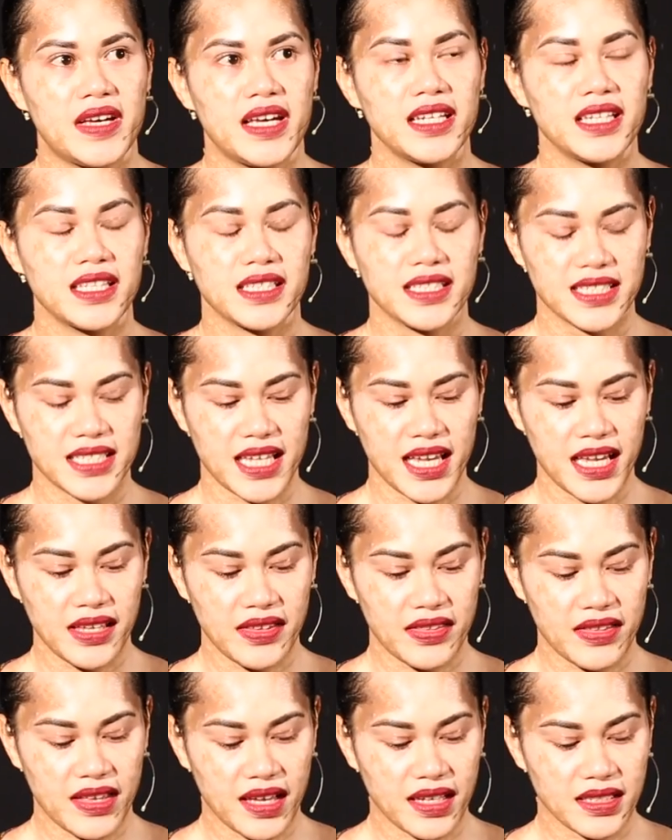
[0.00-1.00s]
And in
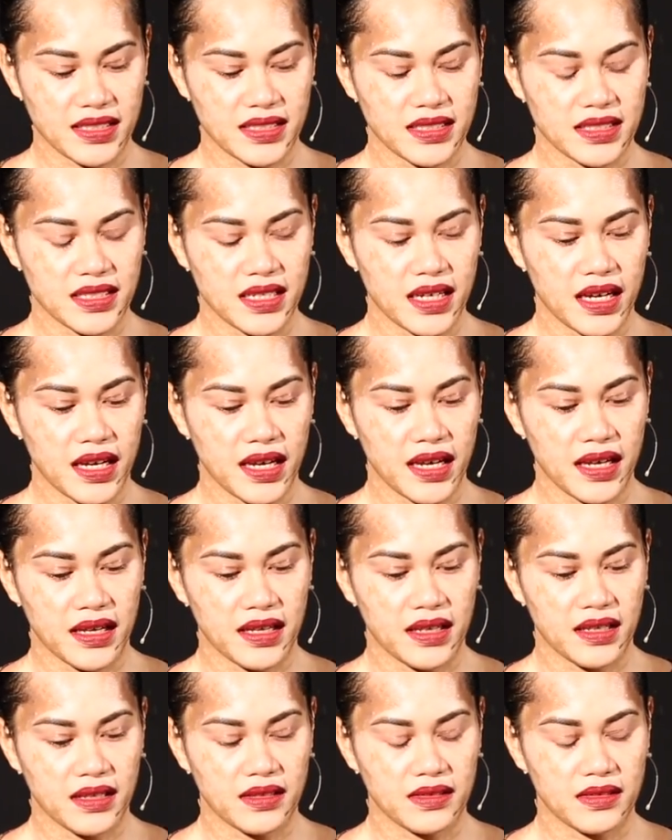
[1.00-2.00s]
saying that,
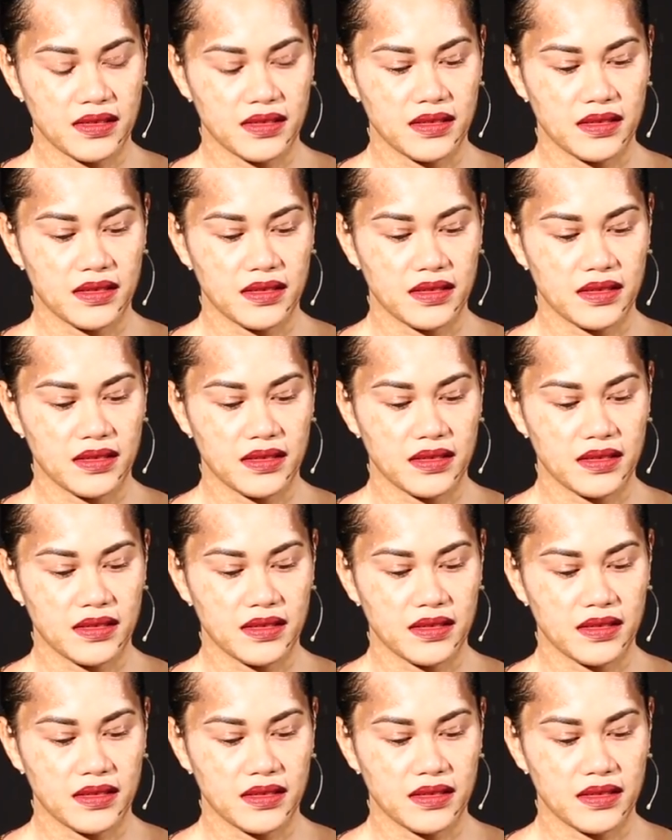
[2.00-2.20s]
I